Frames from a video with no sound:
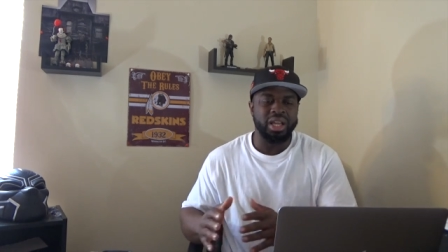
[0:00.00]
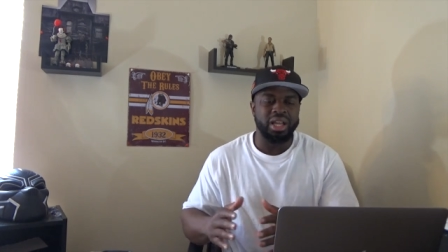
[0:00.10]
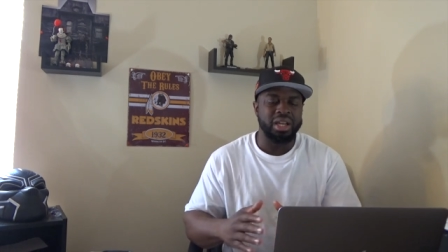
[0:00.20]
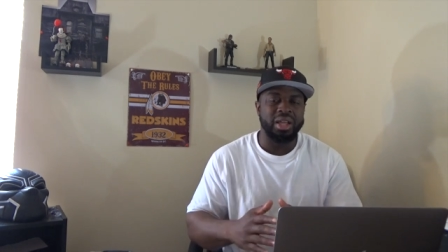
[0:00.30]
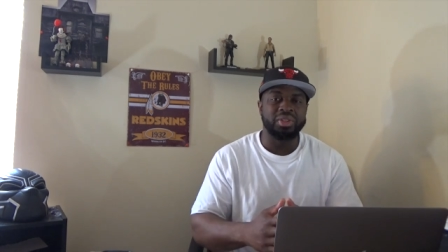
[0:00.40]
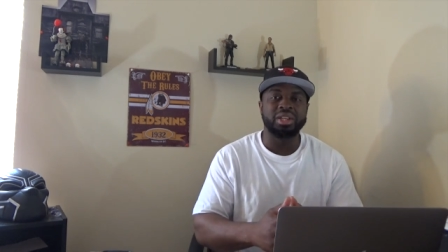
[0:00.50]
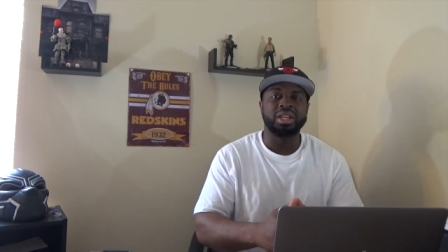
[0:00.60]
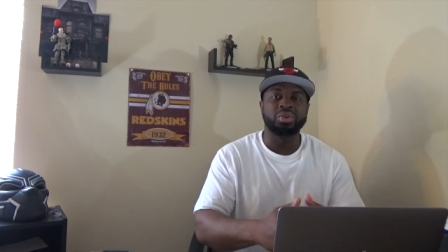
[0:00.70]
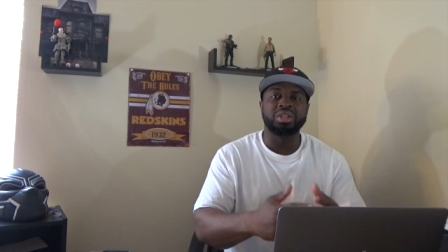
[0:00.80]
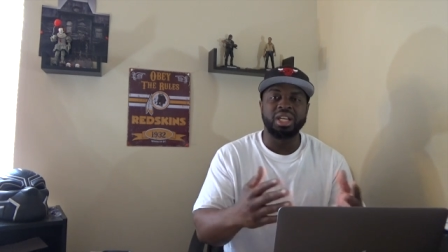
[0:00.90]
And I think
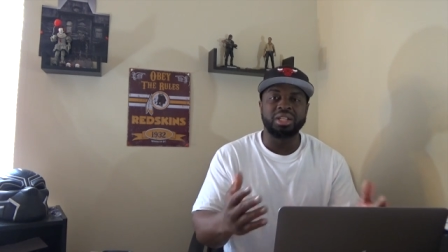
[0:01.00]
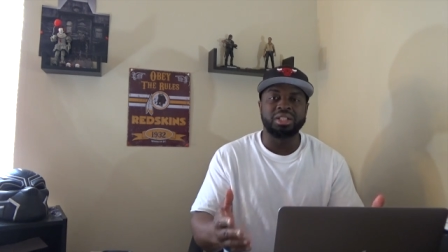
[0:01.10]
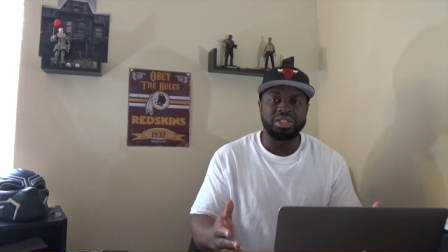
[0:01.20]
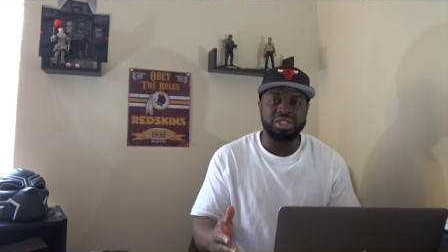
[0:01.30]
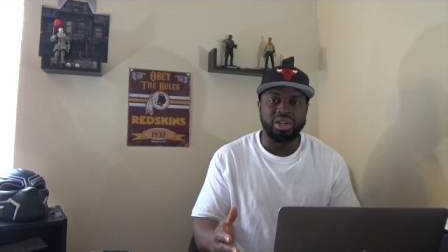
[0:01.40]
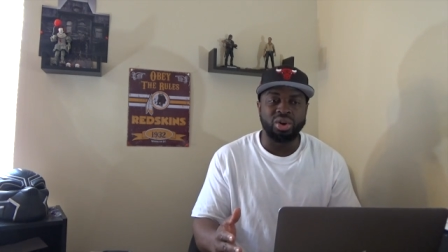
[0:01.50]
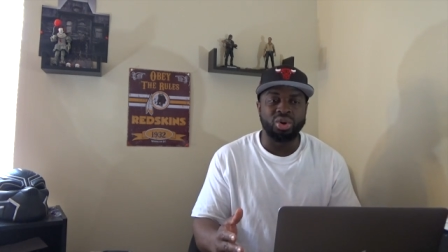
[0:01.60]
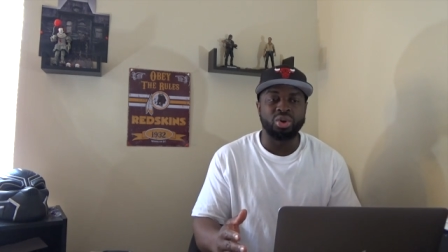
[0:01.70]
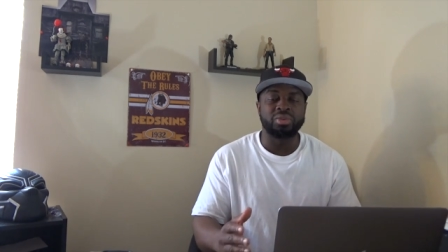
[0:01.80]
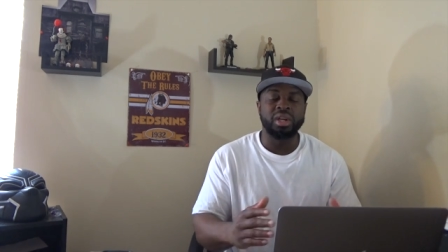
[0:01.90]
they're going to take this year
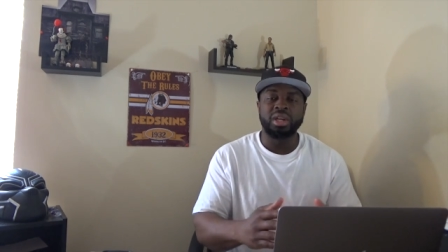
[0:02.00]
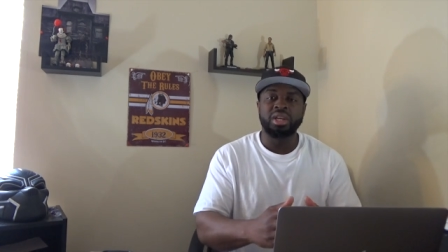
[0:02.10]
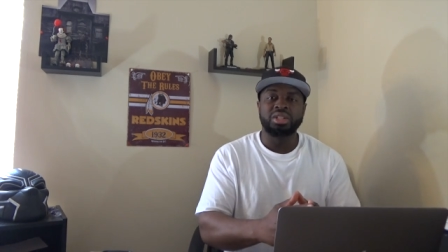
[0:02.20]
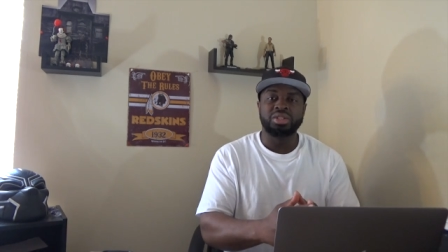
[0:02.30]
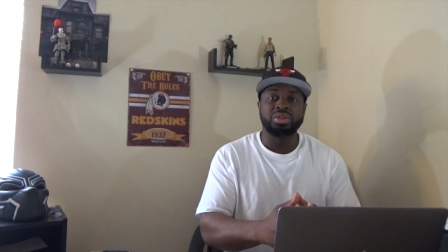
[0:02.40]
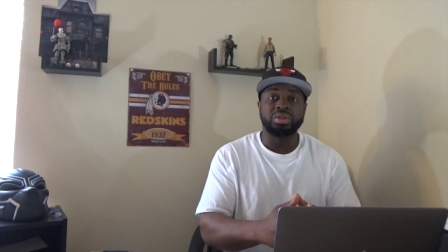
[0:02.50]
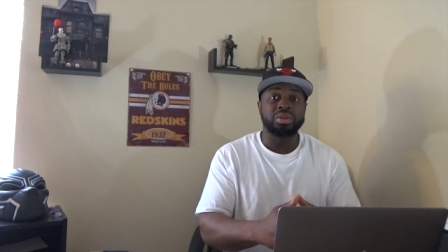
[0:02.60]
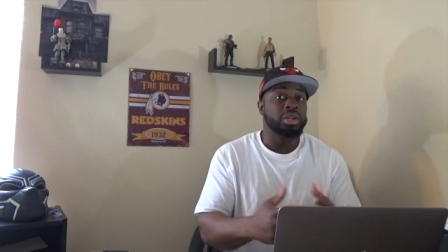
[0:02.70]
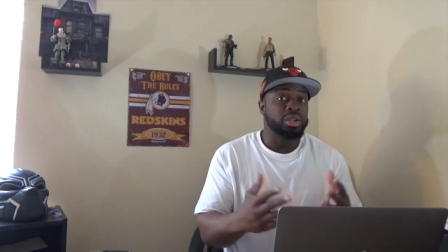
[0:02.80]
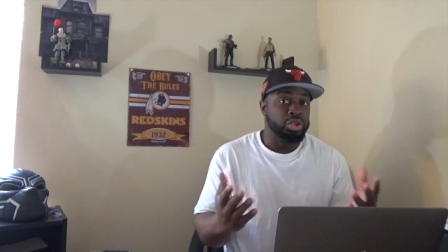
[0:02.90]
off to
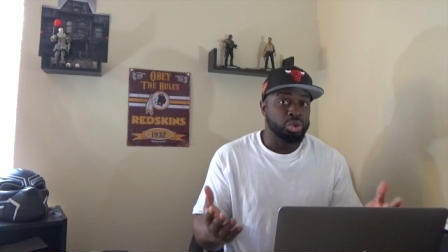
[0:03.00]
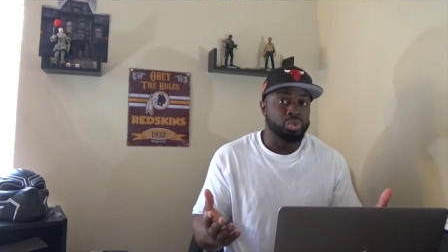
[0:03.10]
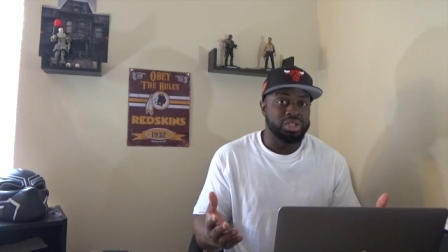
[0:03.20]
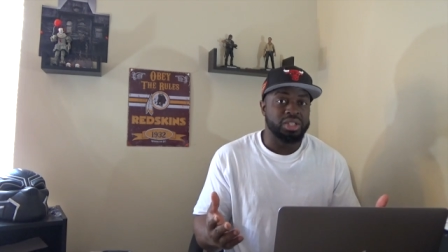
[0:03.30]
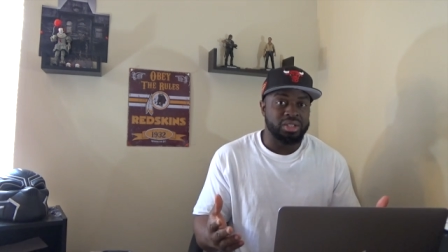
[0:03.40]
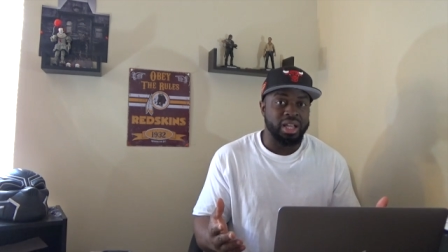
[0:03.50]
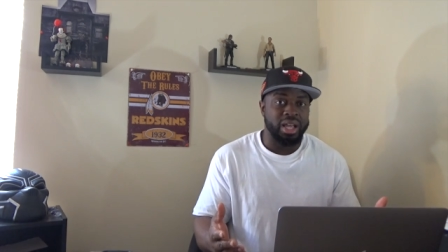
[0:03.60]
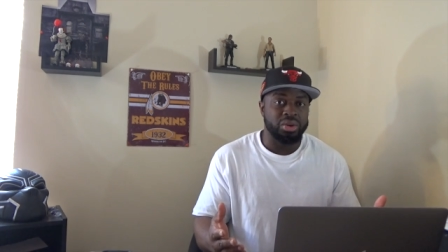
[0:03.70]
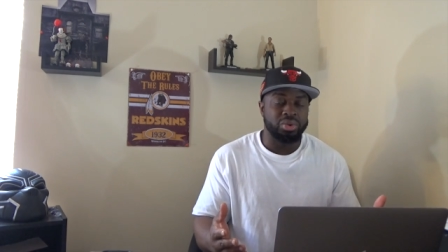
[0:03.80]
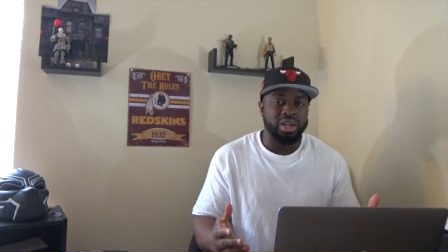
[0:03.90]
do just
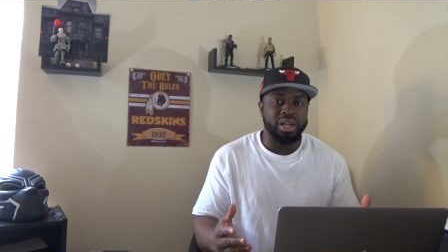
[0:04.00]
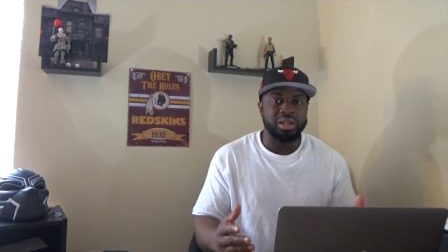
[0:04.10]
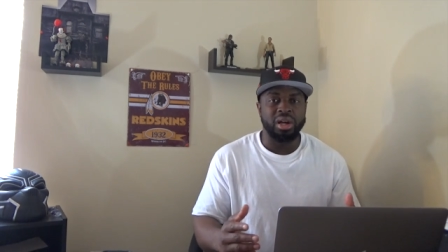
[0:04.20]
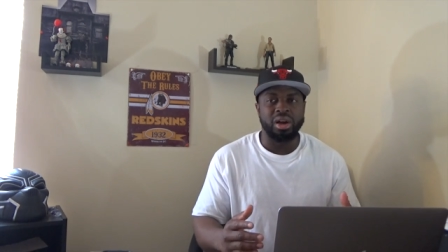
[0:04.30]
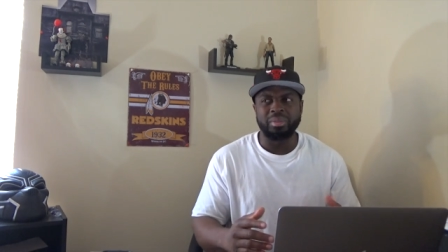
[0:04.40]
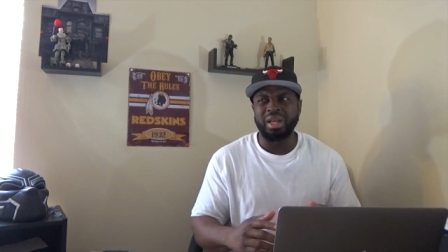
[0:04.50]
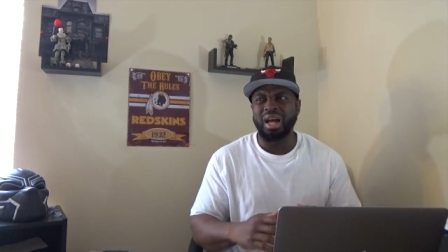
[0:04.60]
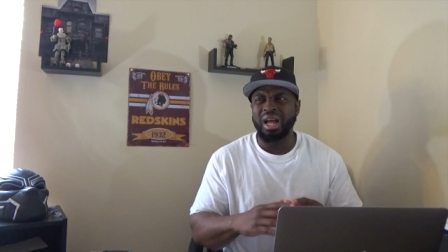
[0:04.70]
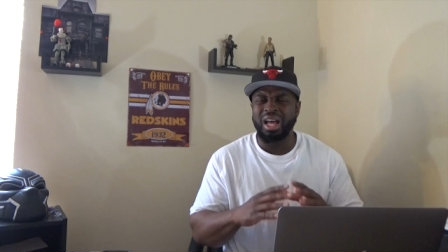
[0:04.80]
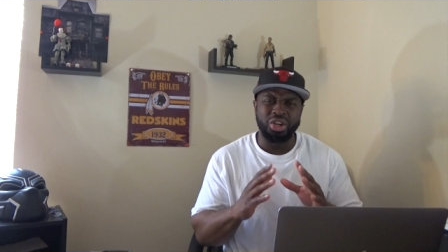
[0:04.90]
that. Okay, um,
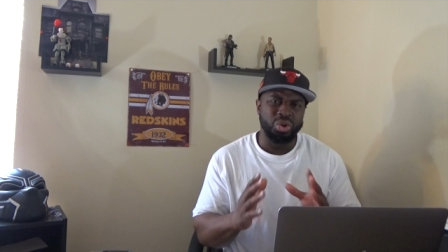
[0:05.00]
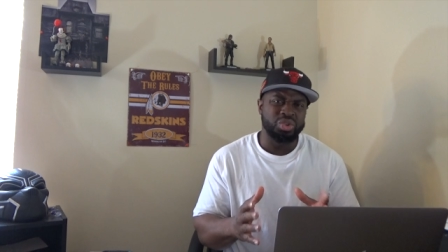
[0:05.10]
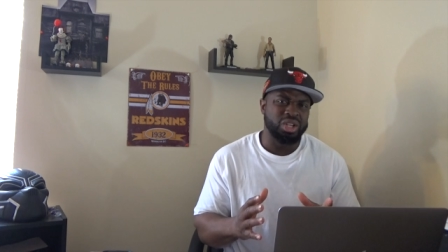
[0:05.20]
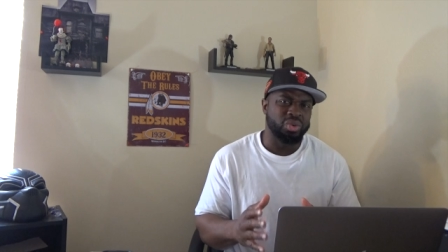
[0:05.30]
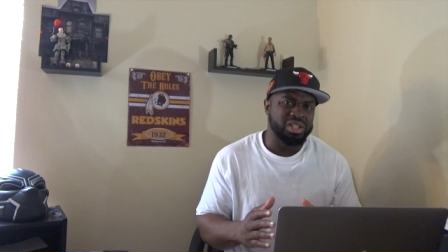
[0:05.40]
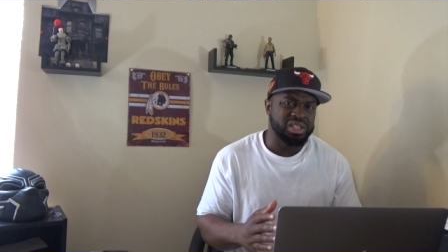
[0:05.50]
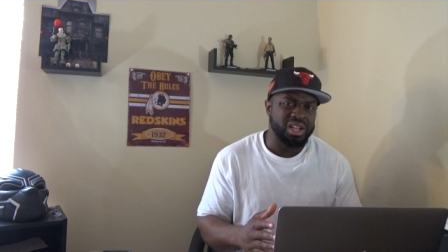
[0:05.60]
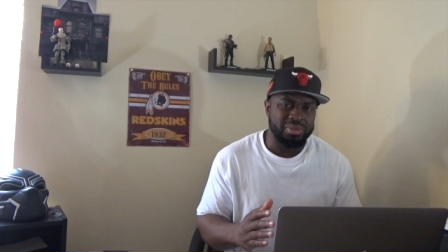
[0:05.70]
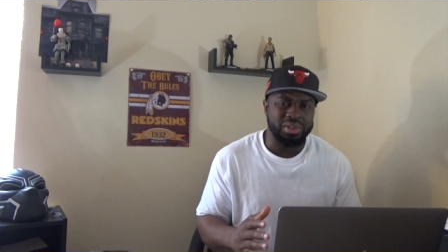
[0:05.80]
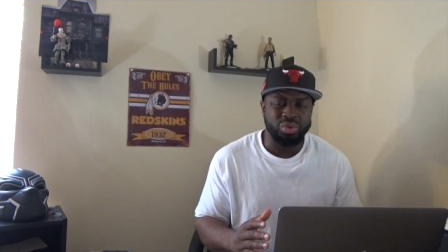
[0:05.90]
I know Sony's
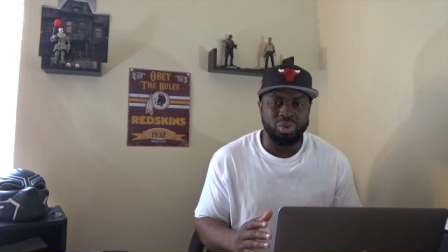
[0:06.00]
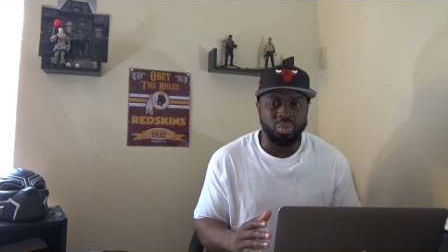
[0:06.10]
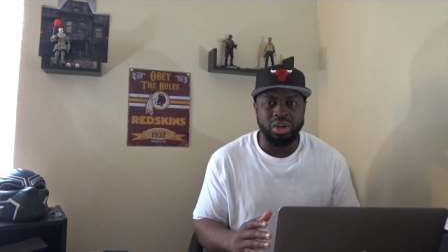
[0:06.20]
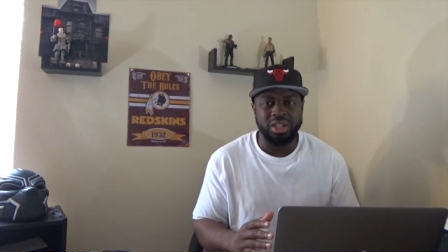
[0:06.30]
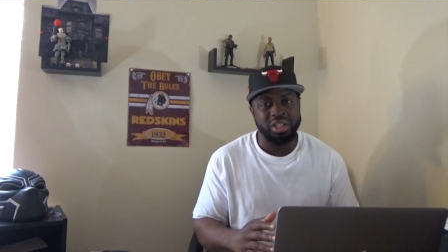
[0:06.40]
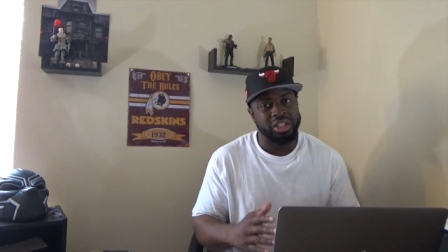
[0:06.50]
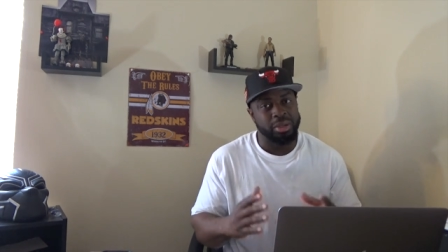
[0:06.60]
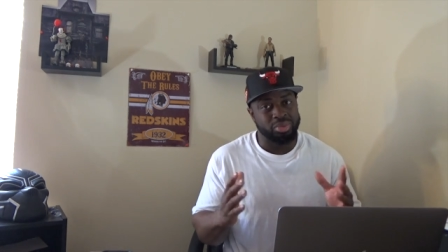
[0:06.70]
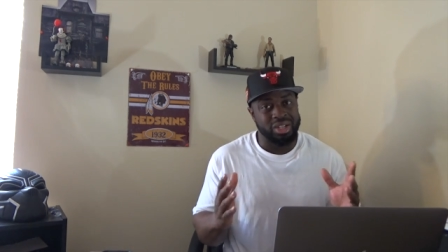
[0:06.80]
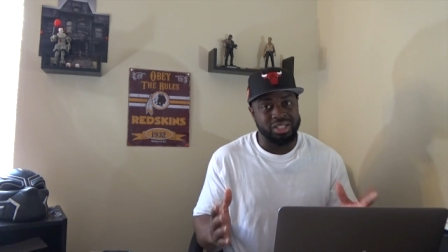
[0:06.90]
definitely going to want to get
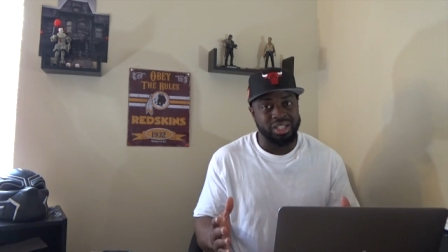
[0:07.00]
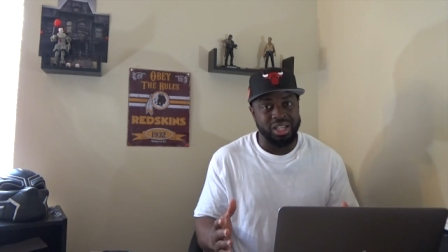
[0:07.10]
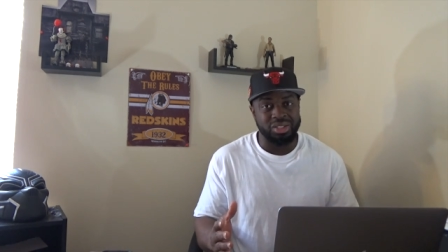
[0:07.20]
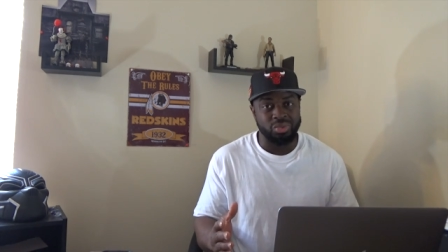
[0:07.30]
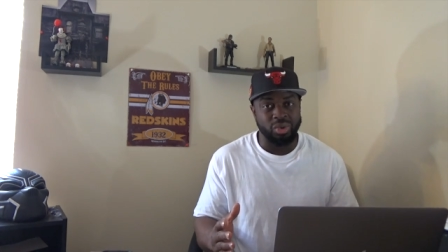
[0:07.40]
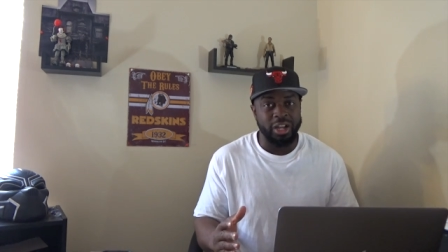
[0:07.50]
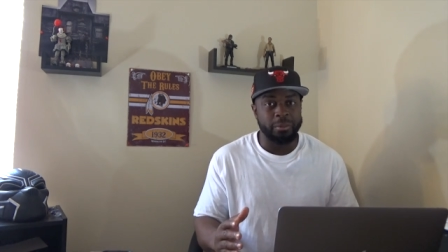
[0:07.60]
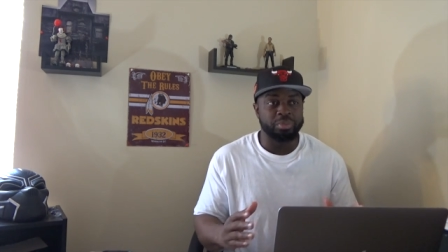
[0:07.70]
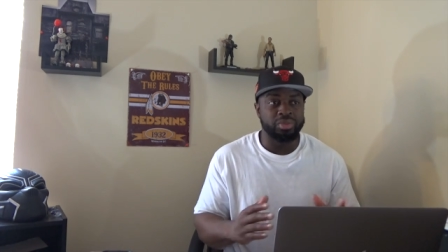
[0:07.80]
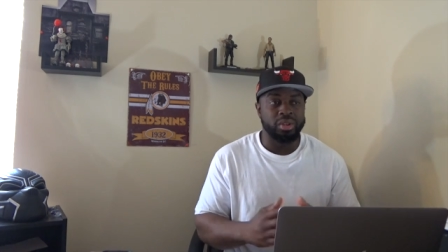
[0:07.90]
their presentation right.